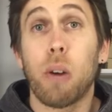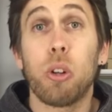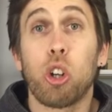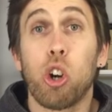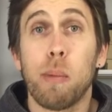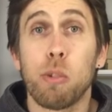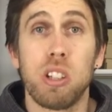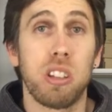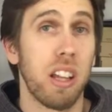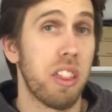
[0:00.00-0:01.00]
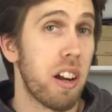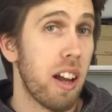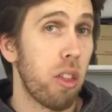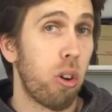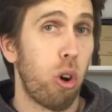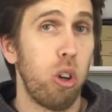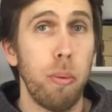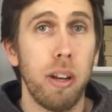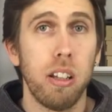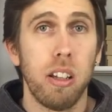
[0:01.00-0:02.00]
So when choosing between closed
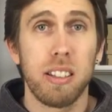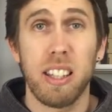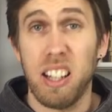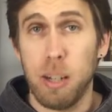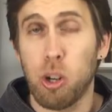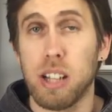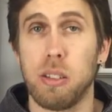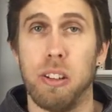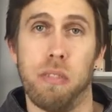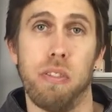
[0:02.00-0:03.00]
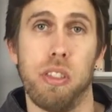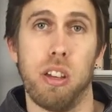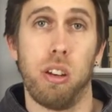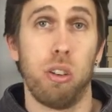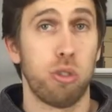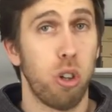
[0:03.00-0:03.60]
and free, who we want to benefit from it?